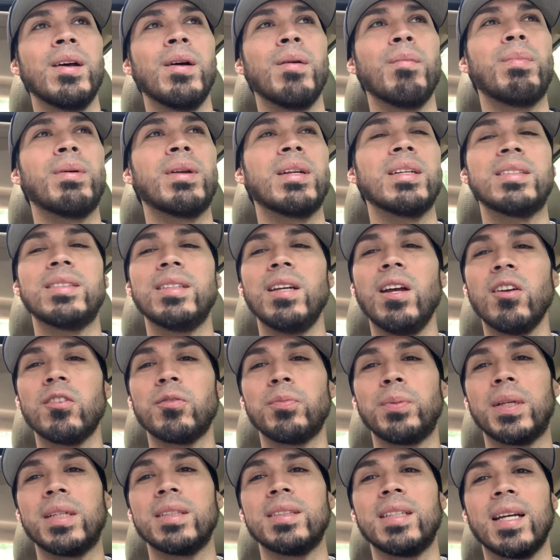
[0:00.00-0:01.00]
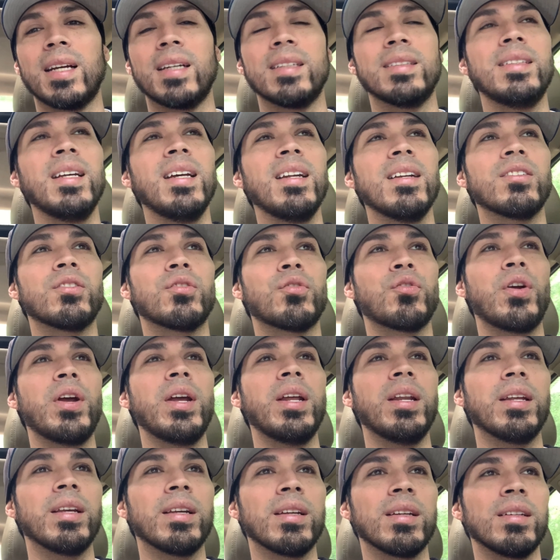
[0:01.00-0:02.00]
But it sucks because, like I said, it's
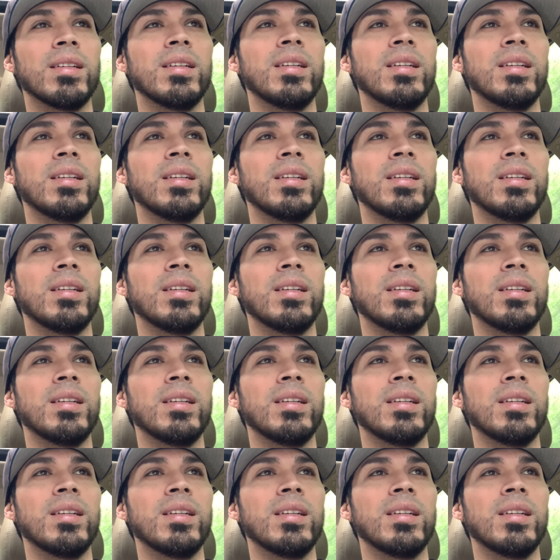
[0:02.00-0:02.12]
raining.